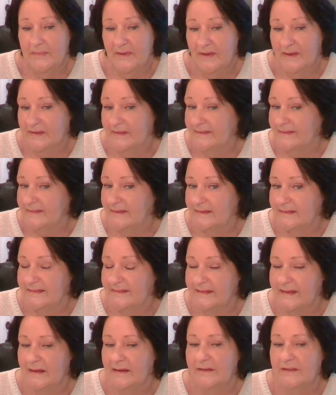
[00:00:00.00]
because
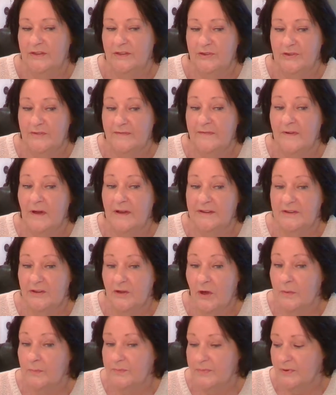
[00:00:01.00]
it's telling you to find a
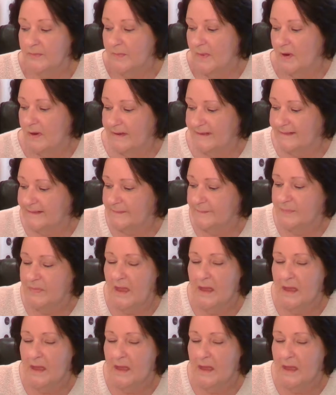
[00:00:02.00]
compromise.